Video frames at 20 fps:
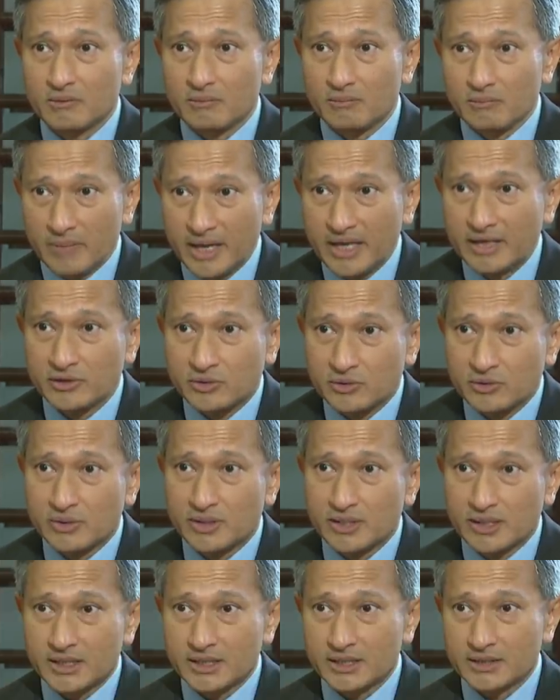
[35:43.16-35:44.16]
Make
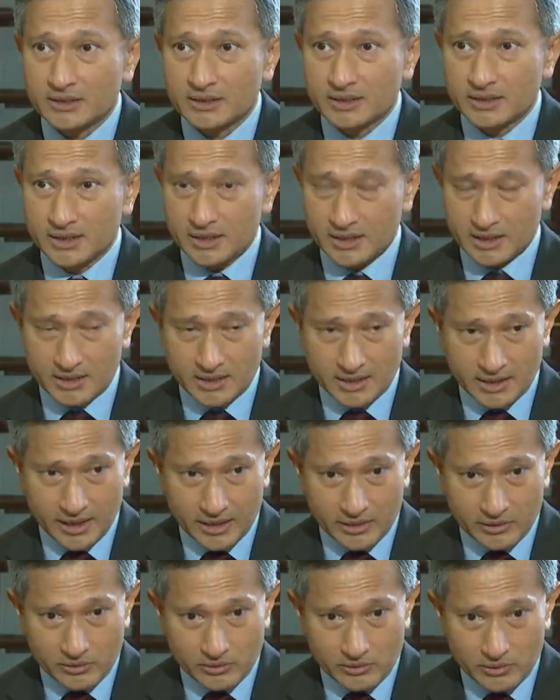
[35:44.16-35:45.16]
sure
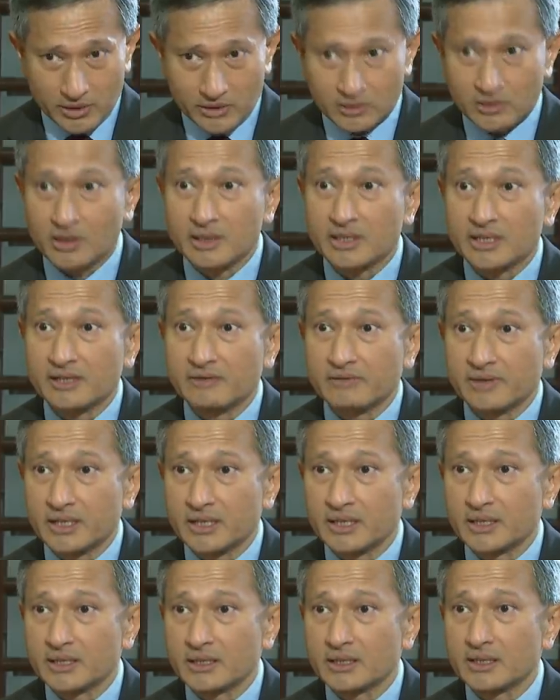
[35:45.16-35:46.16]
that you are not
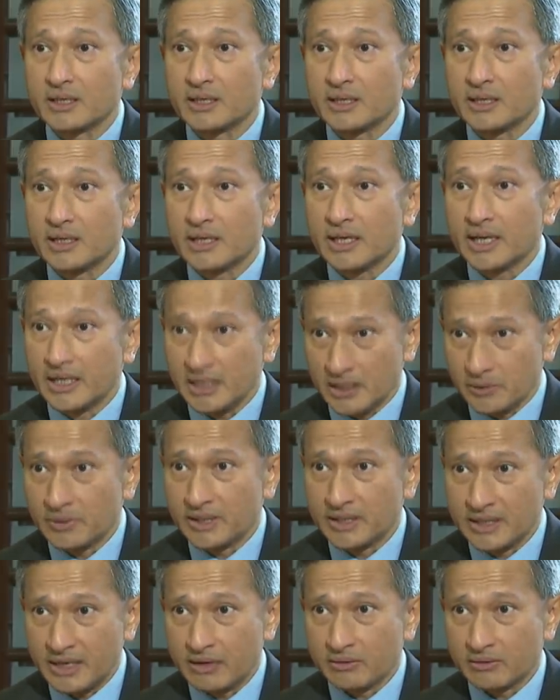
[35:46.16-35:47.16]
leaving
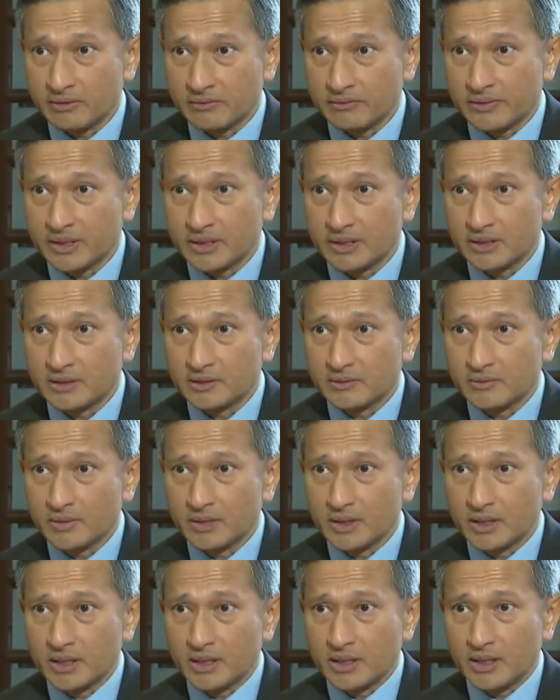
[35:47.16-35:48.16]
anyone out of it.
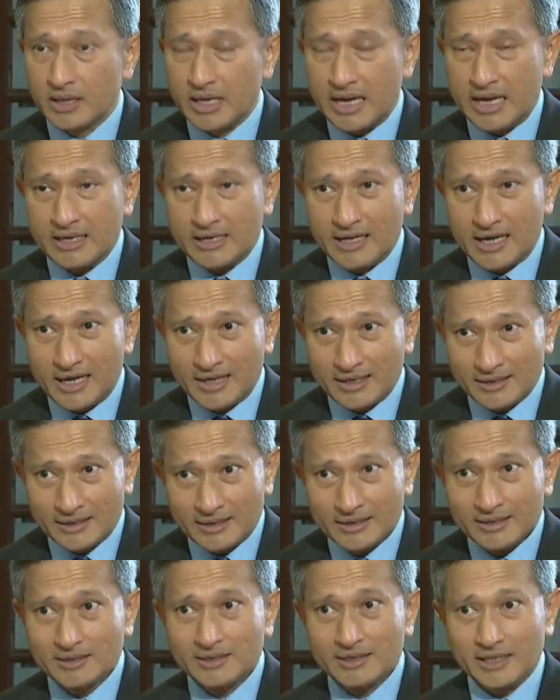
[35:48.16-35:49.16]
And
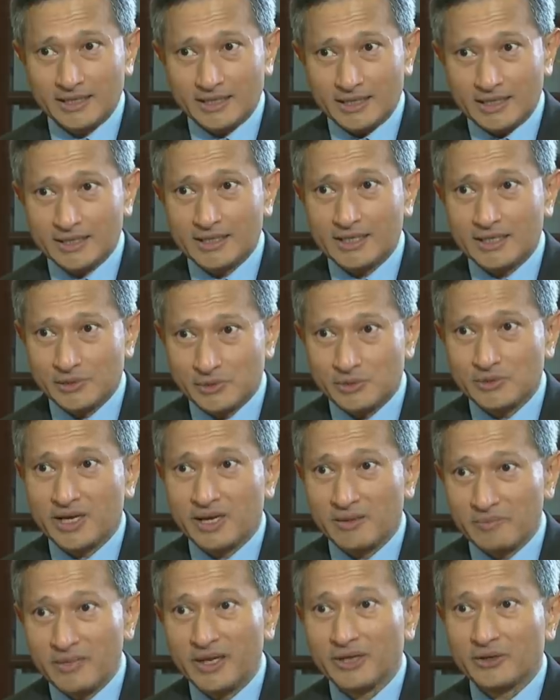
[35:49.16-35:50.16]
until and unless you
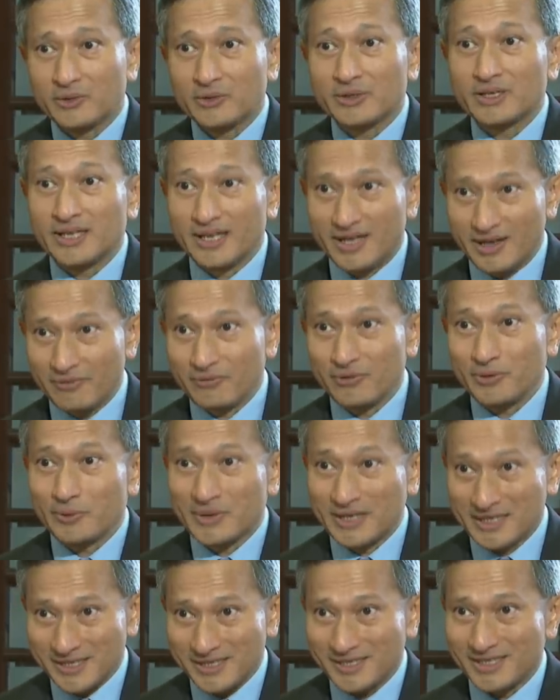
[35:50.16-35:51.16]
can make sure that
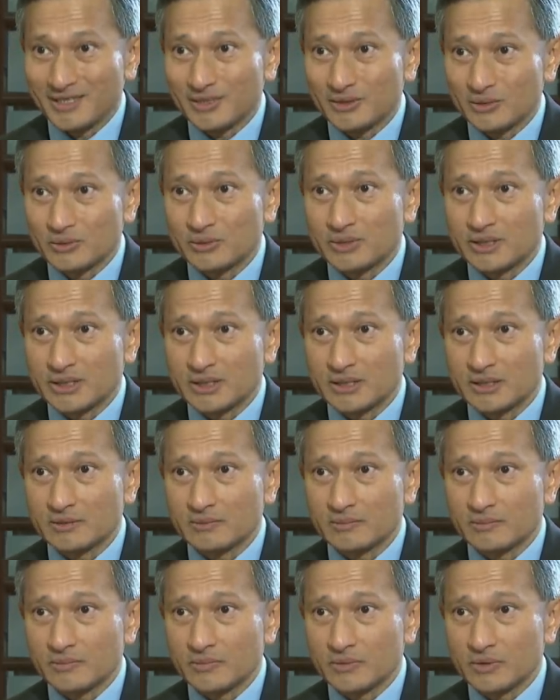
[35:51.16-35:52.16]
everyone is included,
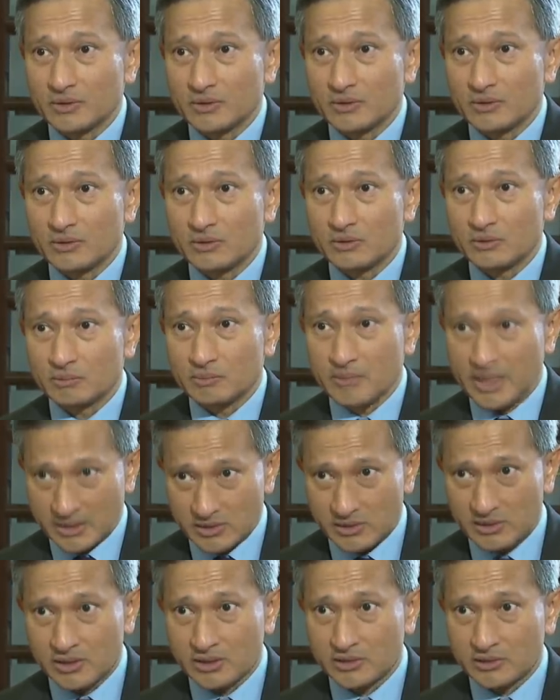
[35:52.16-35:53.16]
you
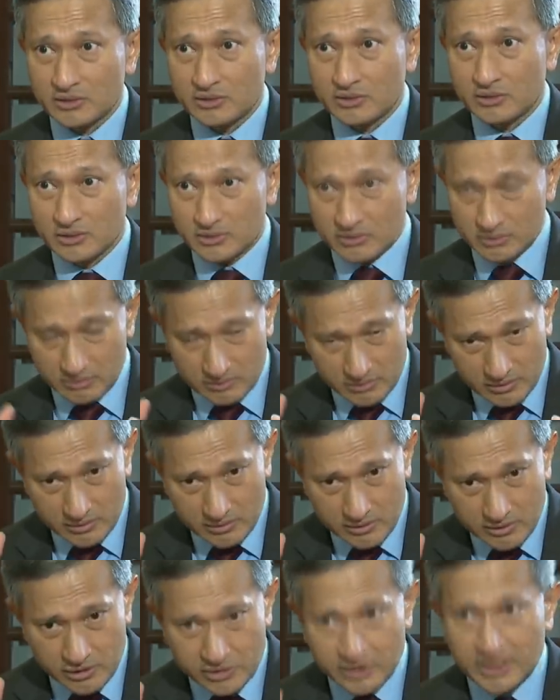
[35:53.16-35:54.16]
must not
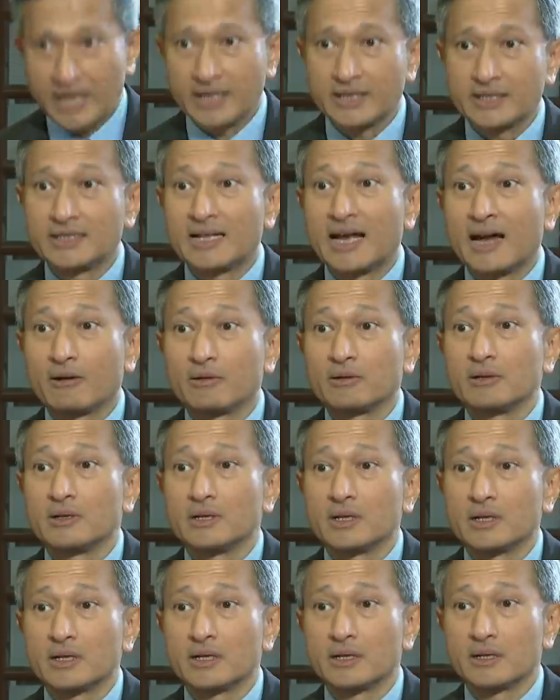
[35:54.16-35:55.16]
shut down
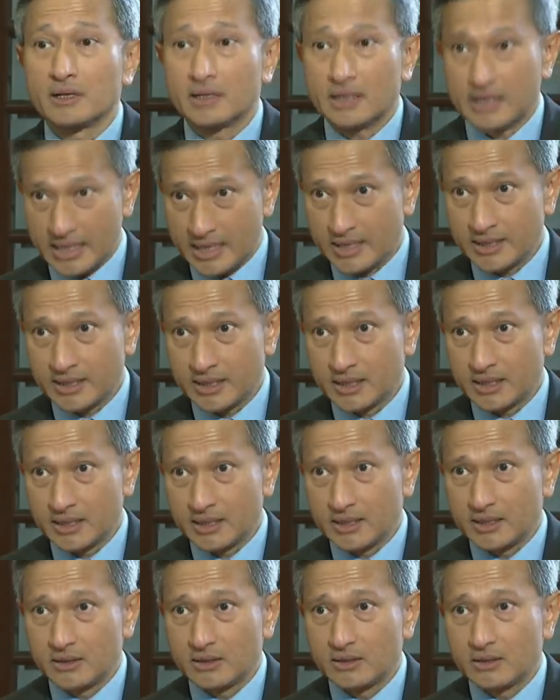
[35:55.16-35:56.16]
other
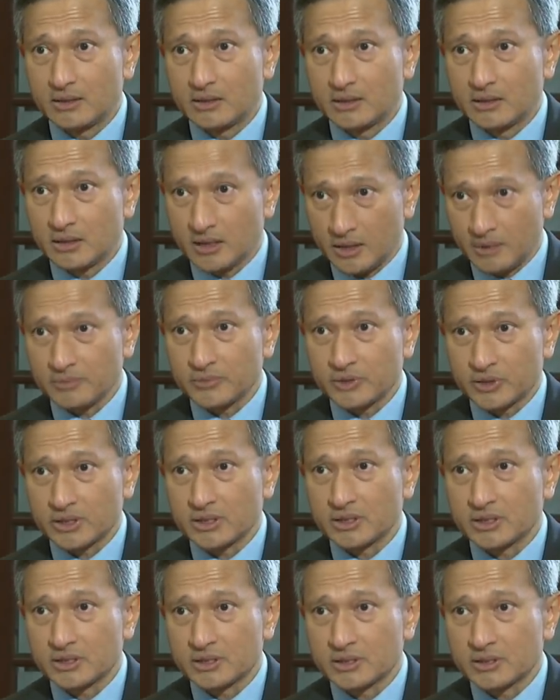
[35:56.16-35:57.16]

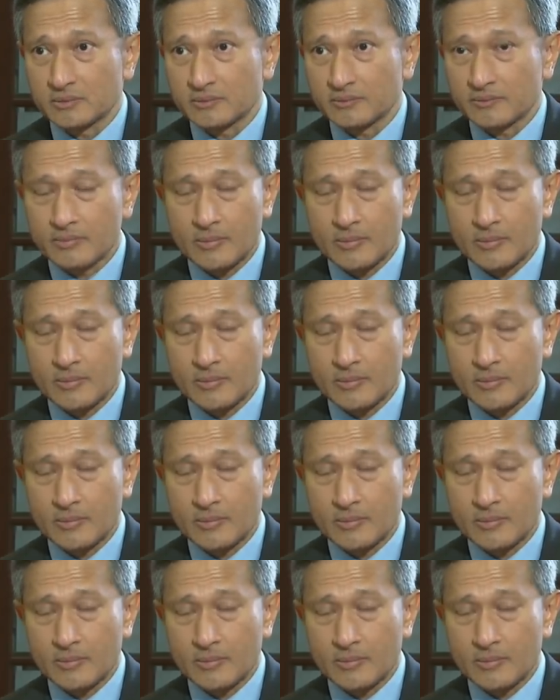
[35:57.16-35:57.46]
options.